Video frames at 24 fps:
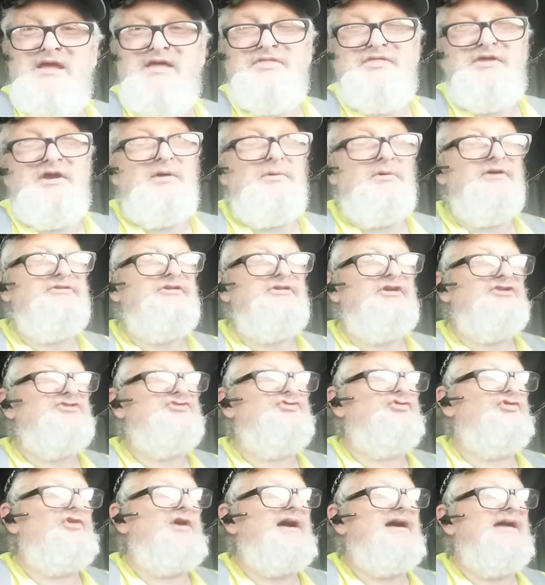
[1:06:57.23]
There was a
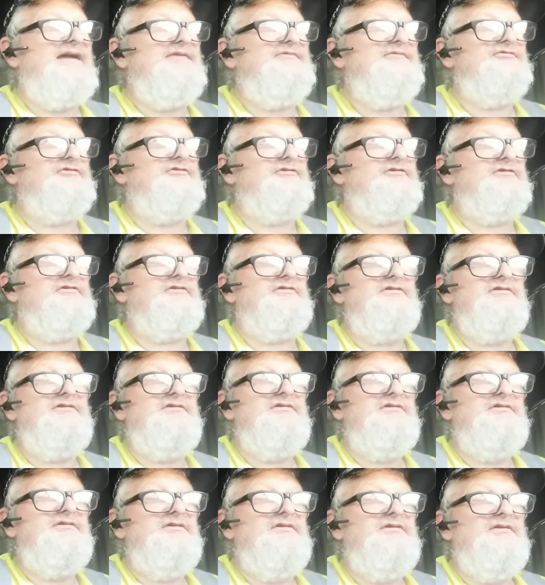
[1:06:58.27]
driver,
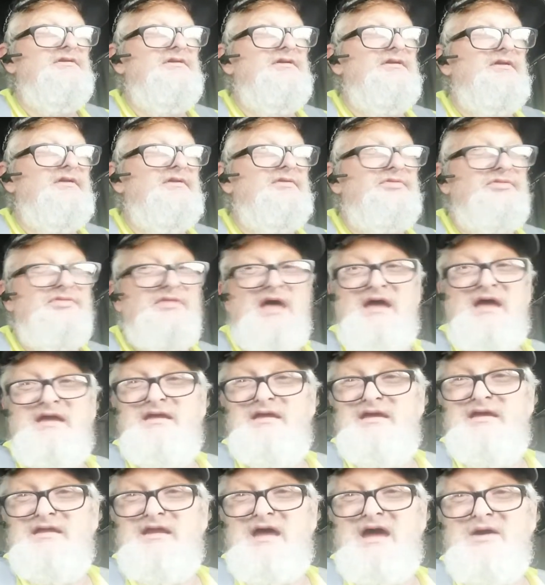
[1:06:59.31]

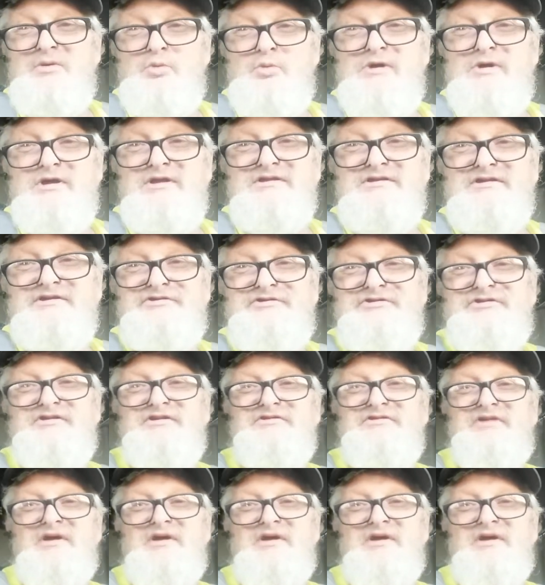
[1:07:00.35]
I witnessed this.